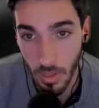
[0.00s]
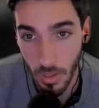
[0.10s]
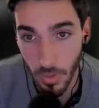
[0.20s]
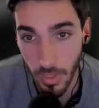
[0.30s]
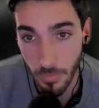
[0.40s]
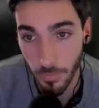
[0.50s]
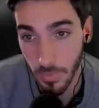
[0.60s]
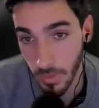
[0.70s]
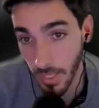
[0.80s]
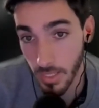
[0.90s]
right?
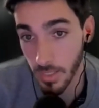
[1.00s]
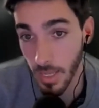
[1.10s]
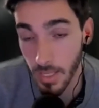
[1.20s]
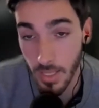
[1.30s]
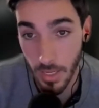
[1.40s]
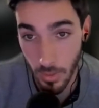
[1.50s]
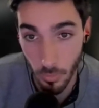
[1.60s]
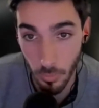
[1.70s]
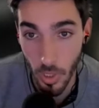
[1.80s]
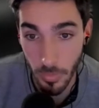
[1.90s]
Then it's likely that you
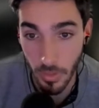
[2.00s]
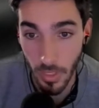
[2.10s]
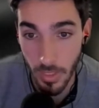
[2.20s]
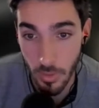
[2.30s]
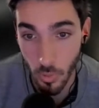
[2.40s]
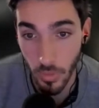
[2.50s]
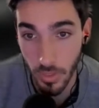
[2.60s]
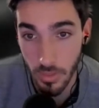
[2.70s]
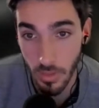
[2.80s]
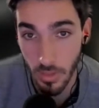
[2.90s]
probably can
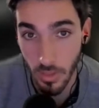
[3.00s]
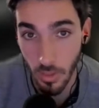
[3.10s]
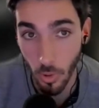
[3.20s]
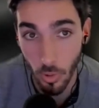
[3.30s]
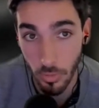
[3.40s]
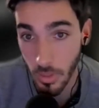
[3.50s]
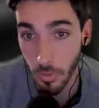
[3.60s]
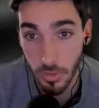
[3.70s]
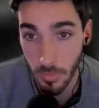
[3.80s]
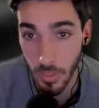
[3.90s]
squeeze or
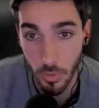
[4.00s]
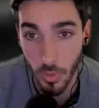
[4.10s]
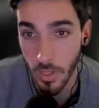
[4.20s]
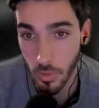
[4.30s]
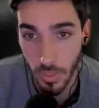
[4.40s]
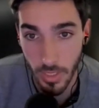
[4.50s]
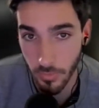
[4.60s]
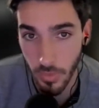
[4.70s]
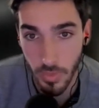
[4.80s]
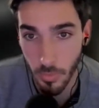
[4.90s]
double the amount of trials, or
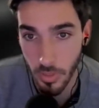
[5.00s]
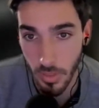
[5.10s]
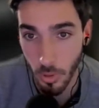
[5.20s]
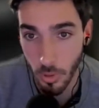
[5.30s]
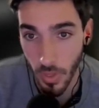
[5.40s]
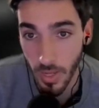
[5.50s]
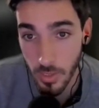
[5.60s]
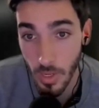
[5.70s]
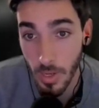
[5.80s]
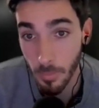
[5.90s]
get 50% more
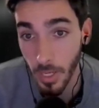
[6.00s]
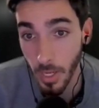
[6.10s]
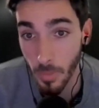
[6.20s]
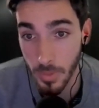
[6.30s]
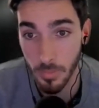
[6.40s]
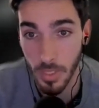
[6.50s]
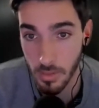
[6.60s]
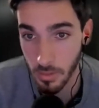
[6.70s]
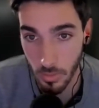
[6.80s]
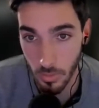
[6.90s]
trials by
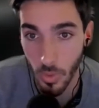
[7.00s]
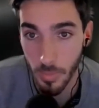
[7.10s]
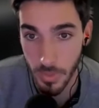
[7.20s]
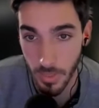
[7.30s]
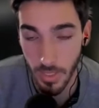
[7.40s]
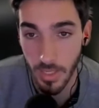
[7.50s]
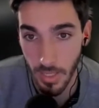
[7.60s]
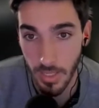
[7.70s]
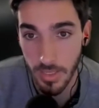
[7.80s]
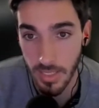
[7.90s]
optimizing the website
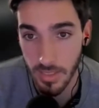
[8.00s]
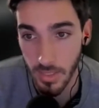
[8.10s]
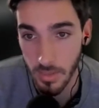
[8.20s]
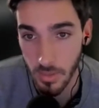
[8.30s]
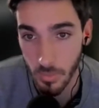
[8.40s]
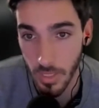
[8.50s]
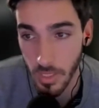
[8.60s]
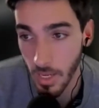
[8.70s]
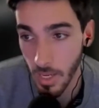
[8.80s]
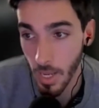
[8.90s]
in that sense, right?
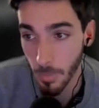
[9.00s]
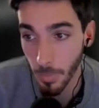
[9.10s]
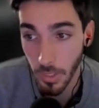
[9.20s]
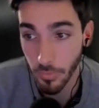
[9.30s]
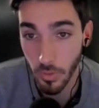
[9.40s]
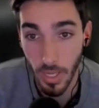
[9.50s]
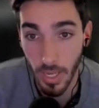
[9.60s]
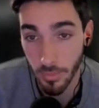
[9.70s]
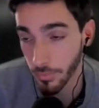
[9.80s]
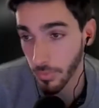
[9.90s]
But if you
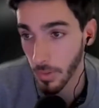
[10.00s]
have